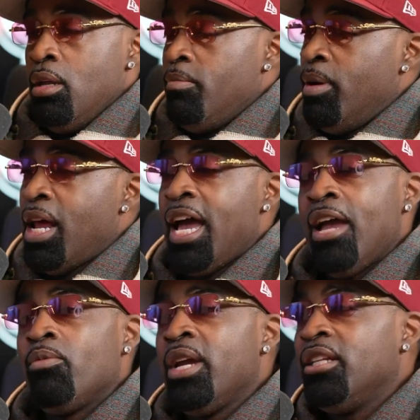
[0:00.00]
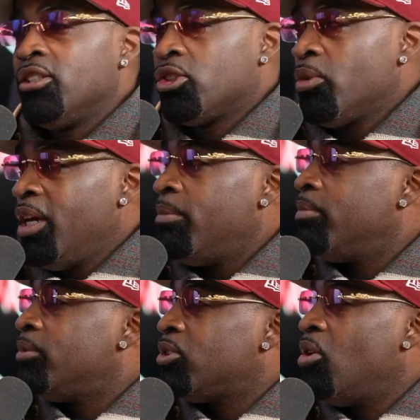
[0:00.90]
But I had read the script
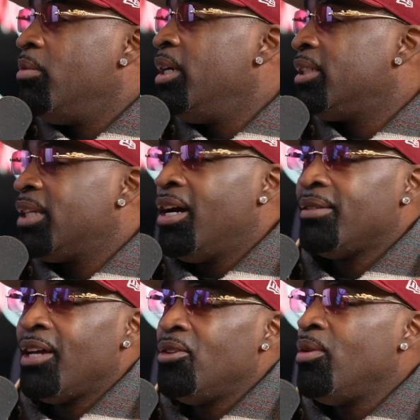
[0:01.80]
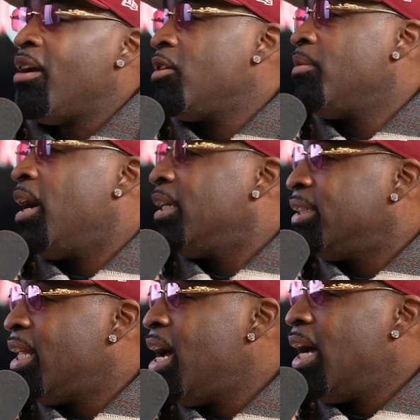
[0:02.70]
so many times, I knew everybody's
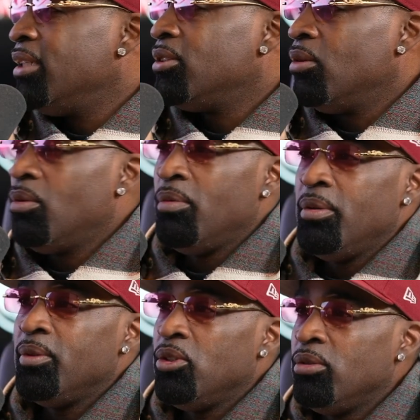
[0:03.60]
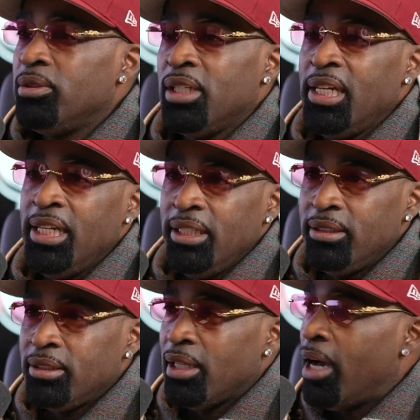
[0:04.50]
lines. So when we would do
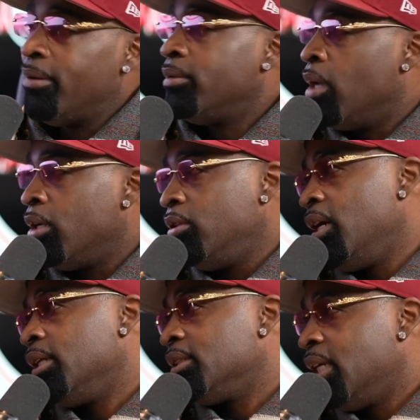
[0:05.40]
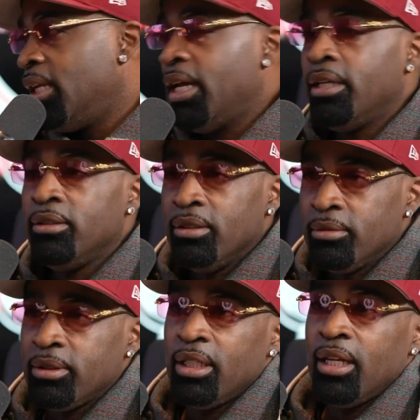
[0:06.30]
scenes, no, you gotta say that. You know
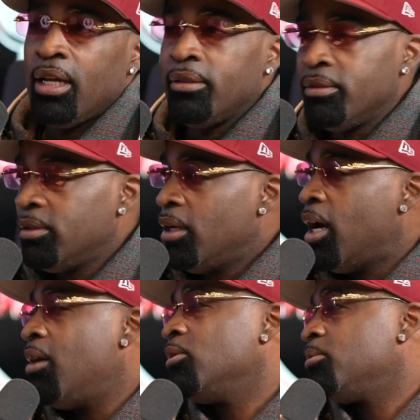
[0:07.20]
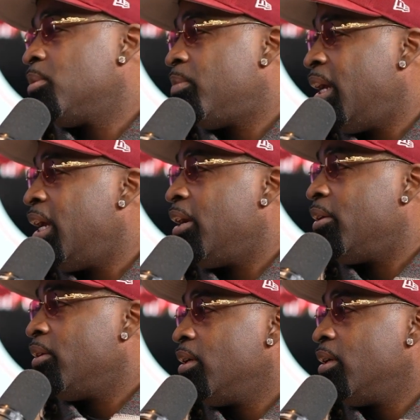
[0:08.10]
what I'm saying? I was prepared.